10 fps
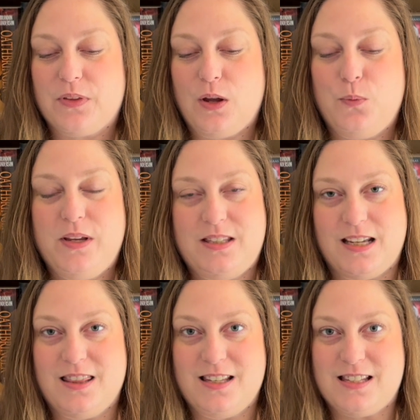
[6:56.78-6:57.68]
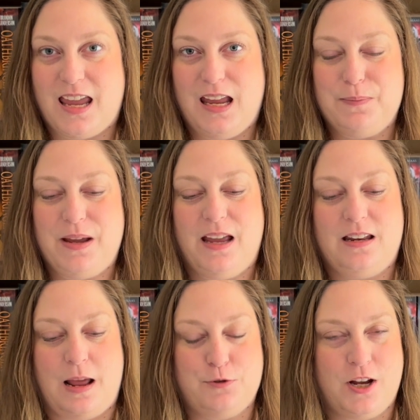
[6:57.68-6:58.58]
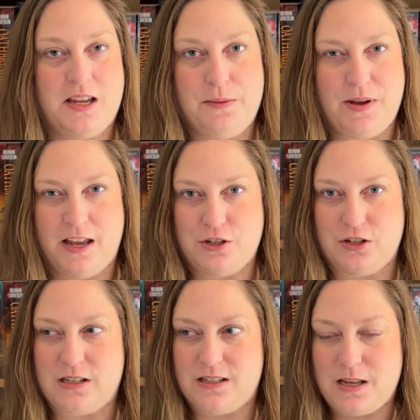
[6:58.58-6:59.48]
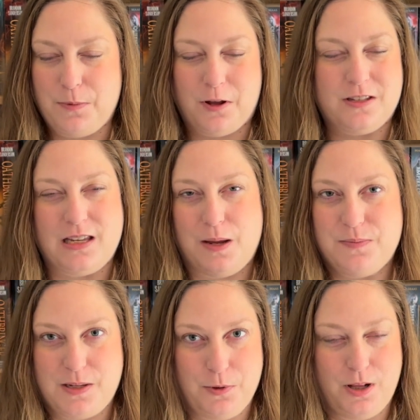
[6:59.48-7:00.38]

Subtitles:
We did this game, and I'm trying to keep my answers. Some are the same, some are a